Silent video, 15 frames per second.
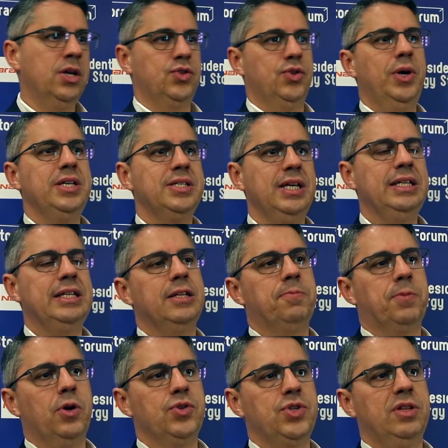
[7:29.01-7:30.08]
So I think
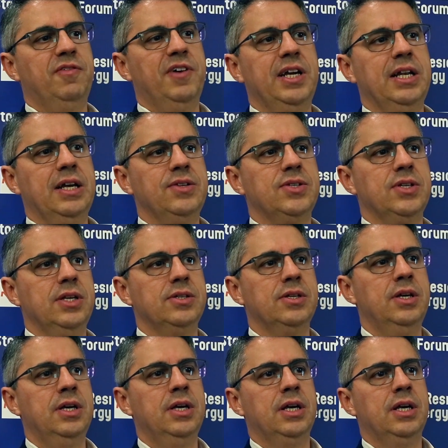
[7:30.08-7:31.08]
that project finances